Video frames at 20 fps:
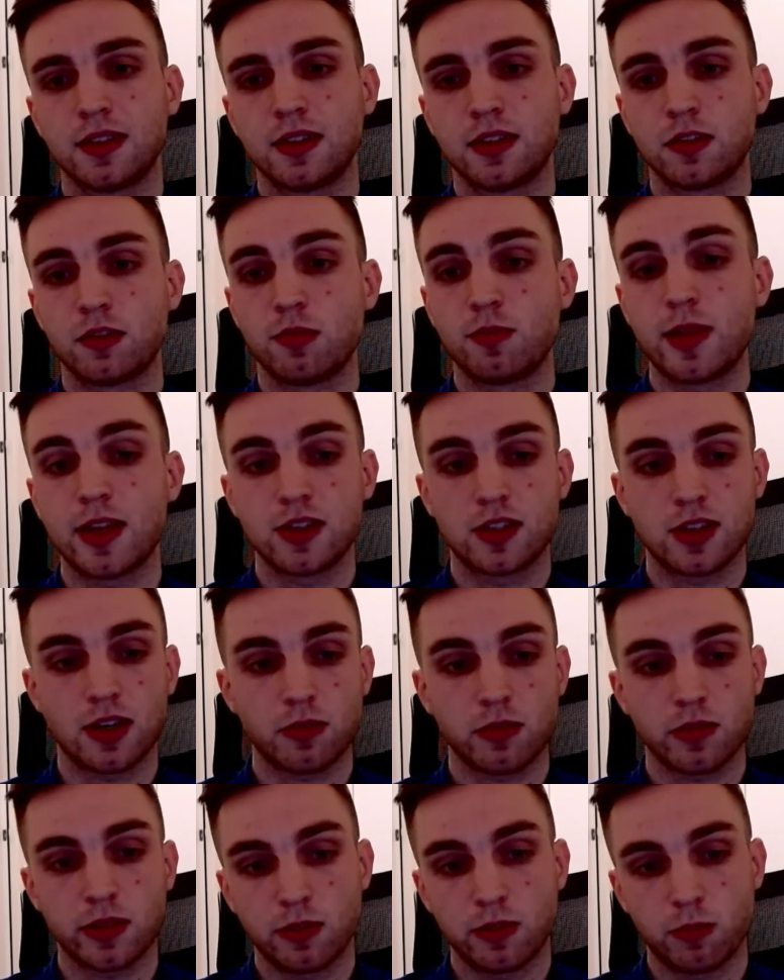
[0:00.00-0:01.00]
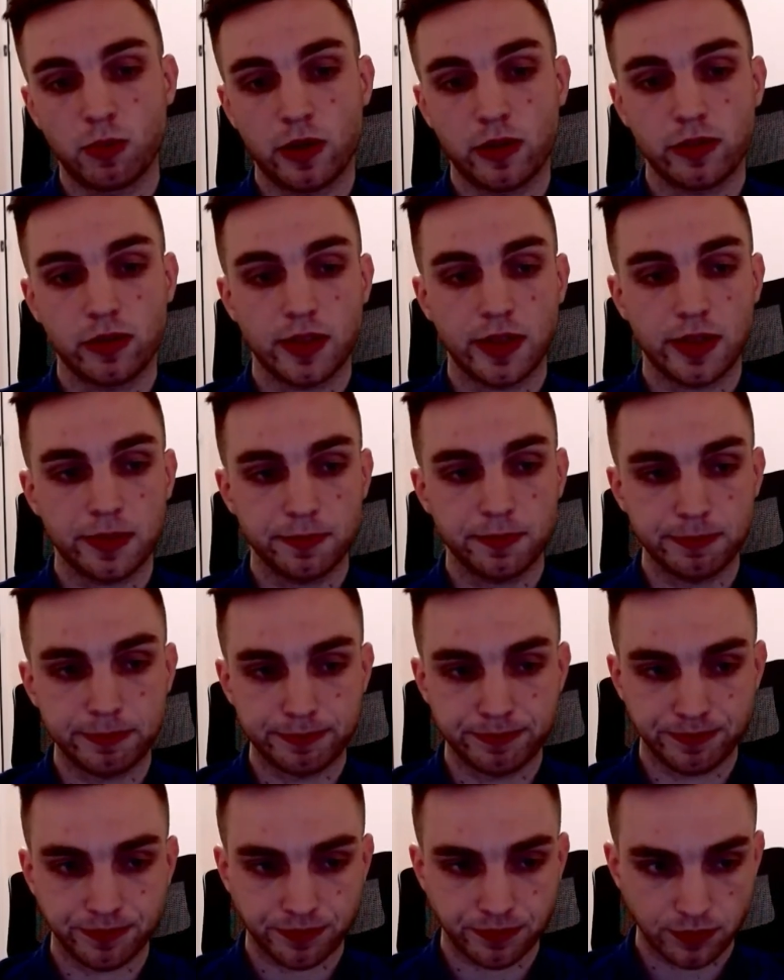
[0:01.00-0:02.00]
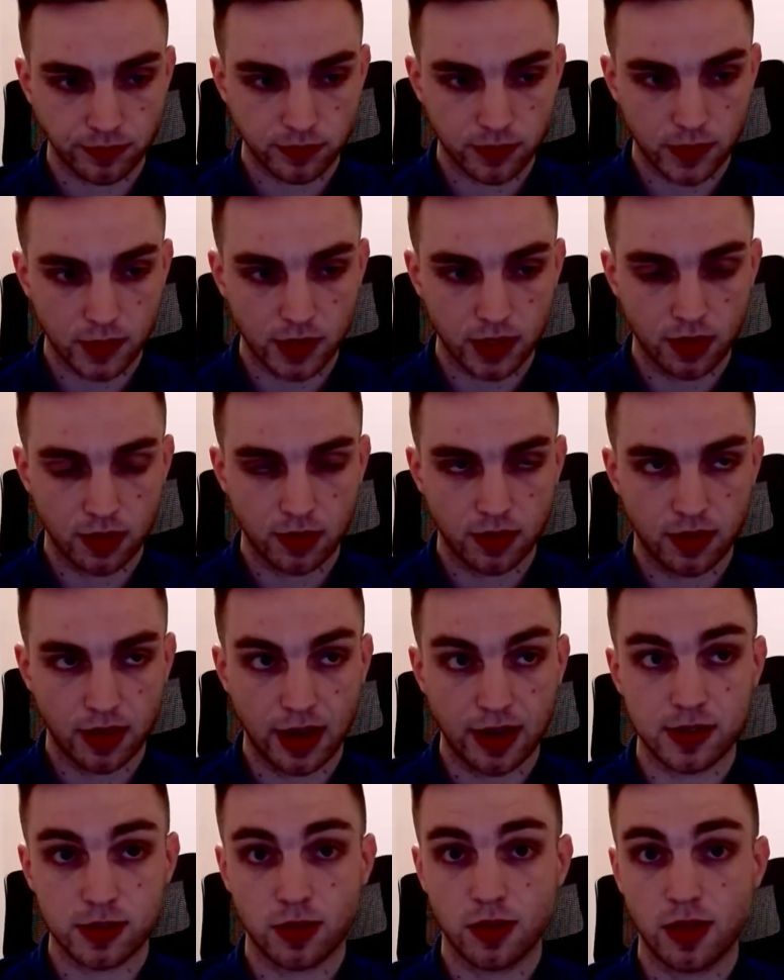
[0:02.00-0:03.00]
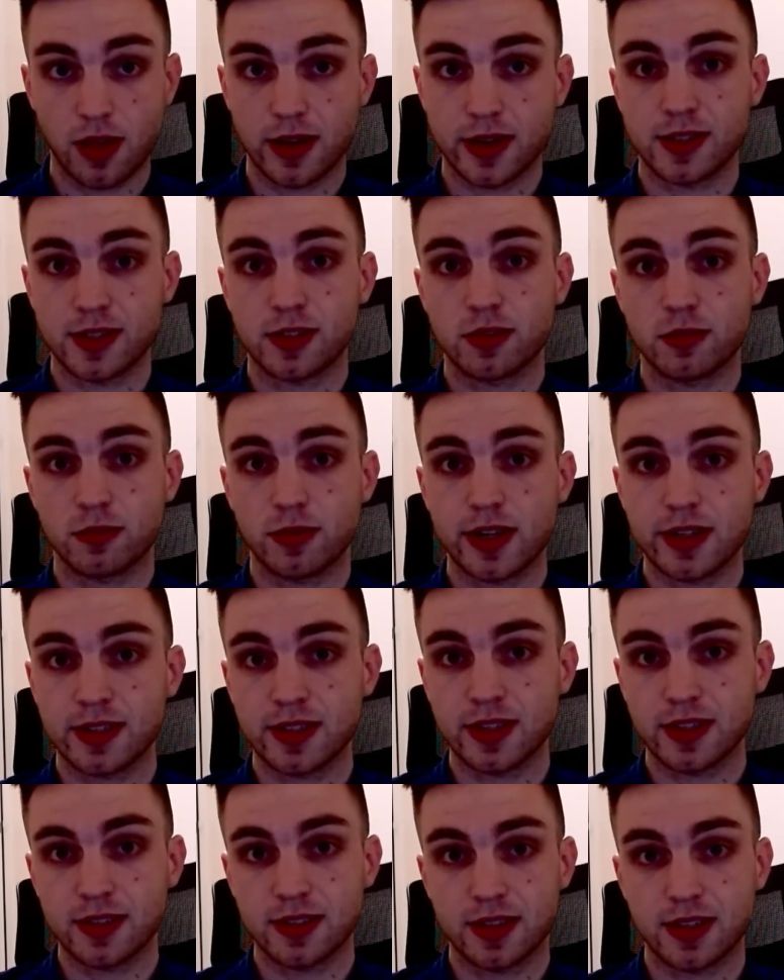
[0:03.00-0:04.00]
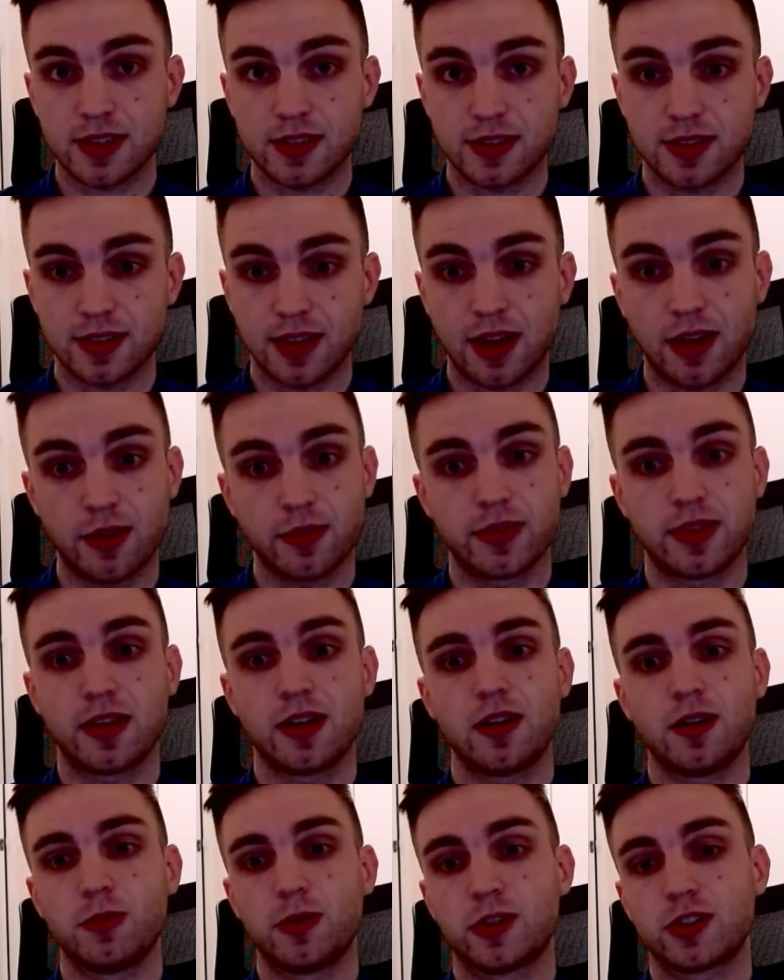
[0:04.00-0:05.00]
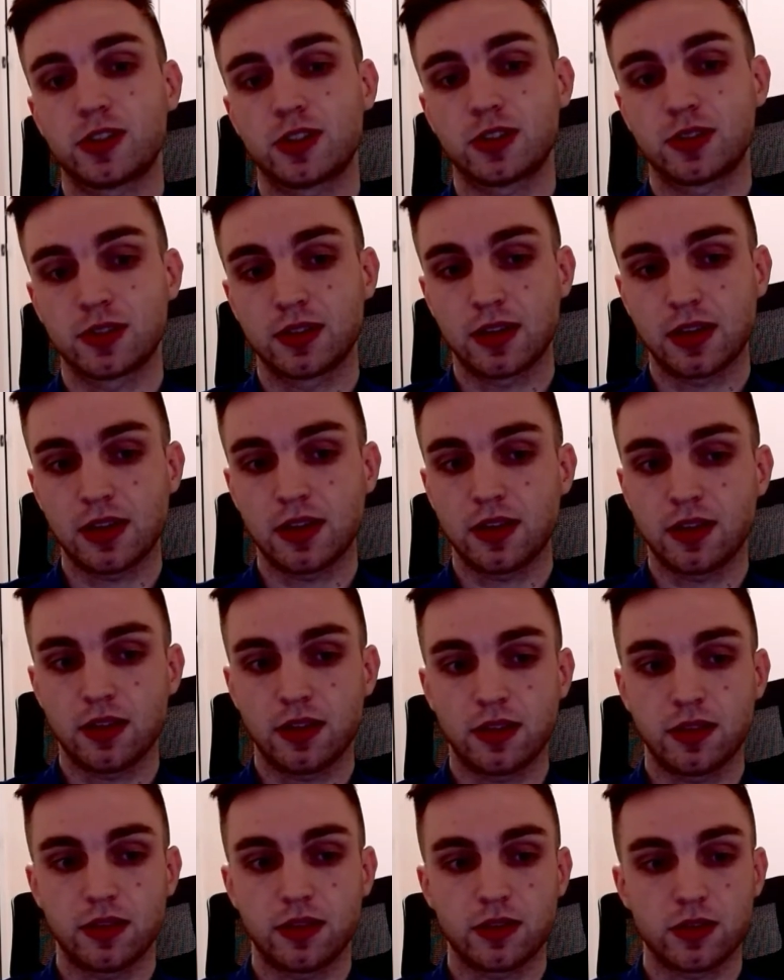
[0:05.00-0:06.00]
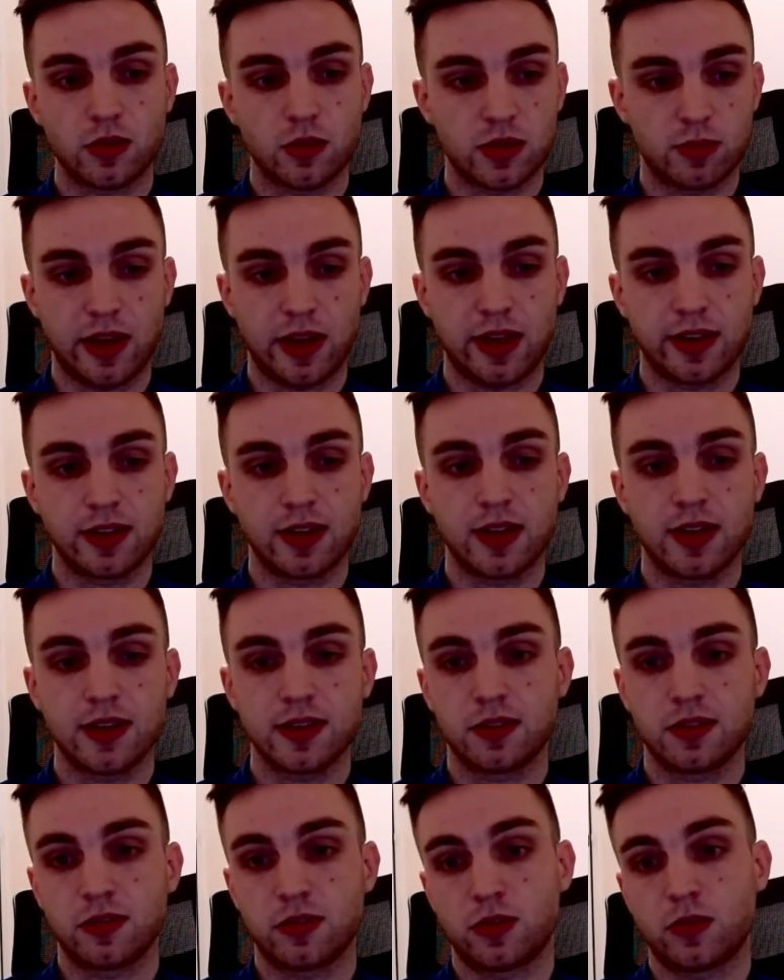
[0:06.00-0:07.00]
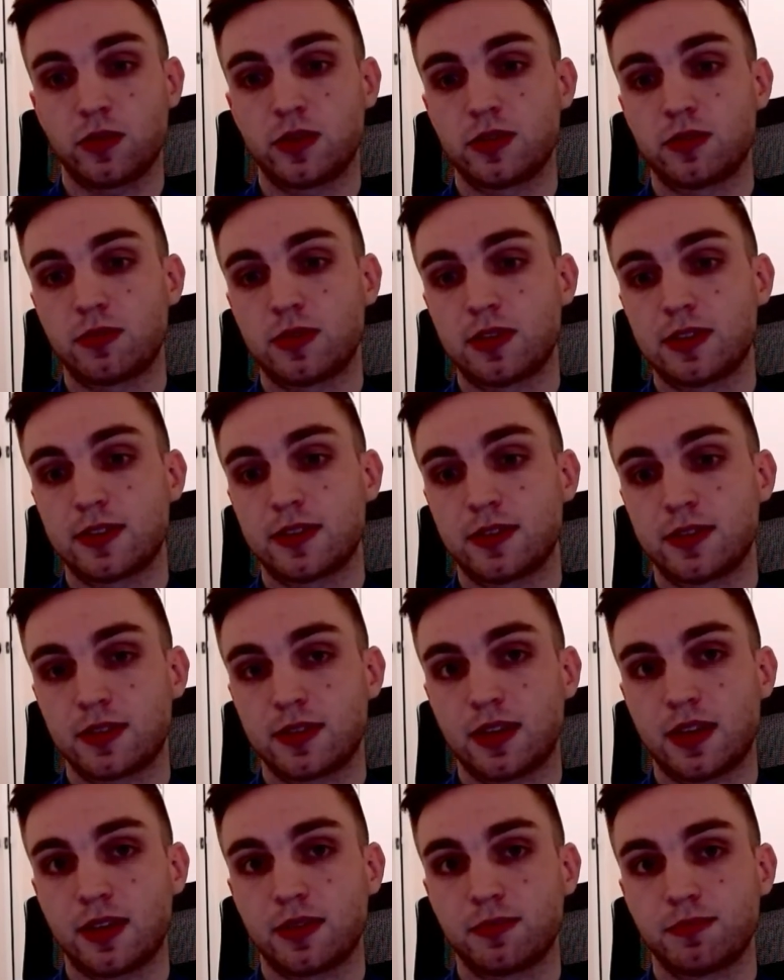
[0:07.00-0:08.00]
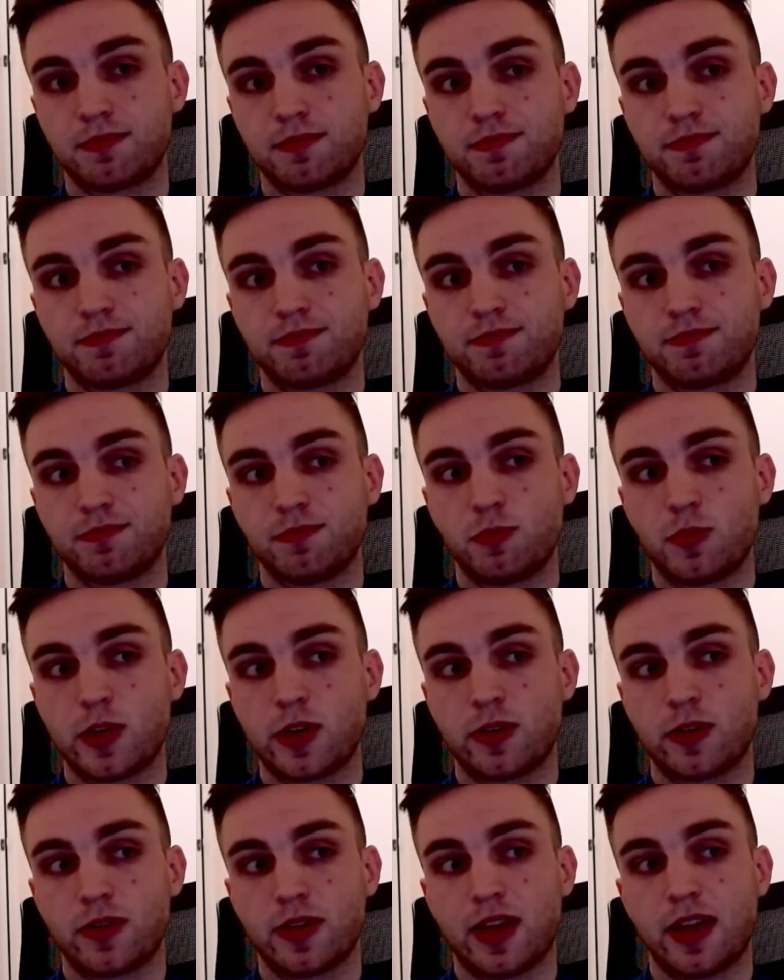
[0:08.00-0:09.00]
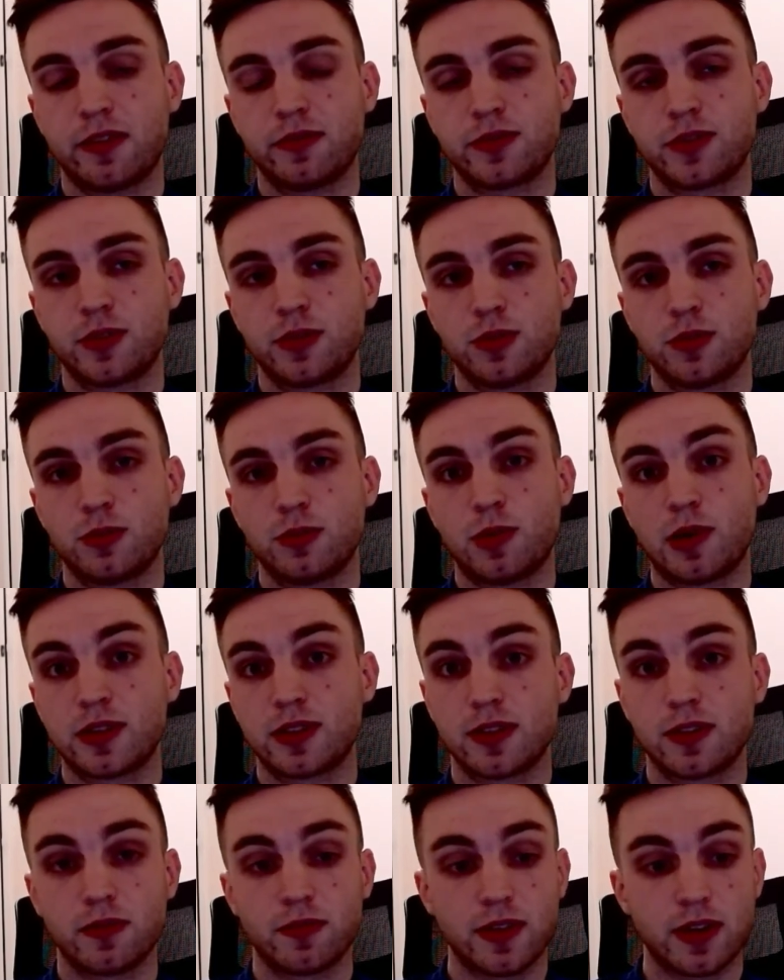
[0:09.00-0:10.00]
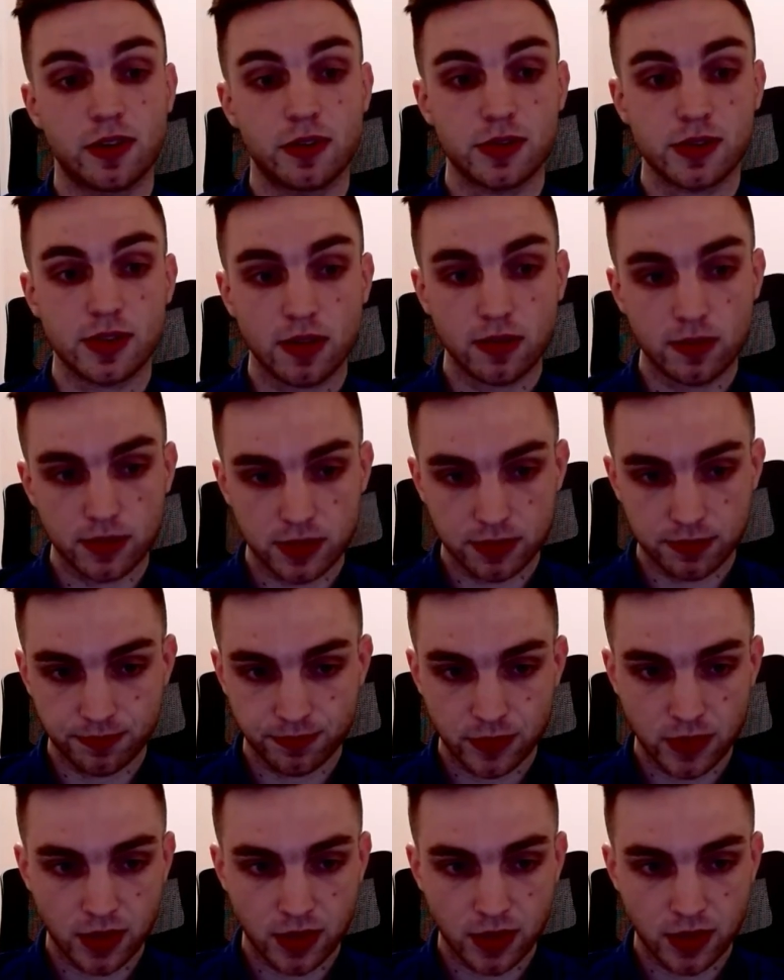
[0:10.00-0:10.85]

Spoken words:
remain generally wealthy, and as long as threats exist out there, which there's always bad guys and there's always reasons that we'll have to want to defend ourselves,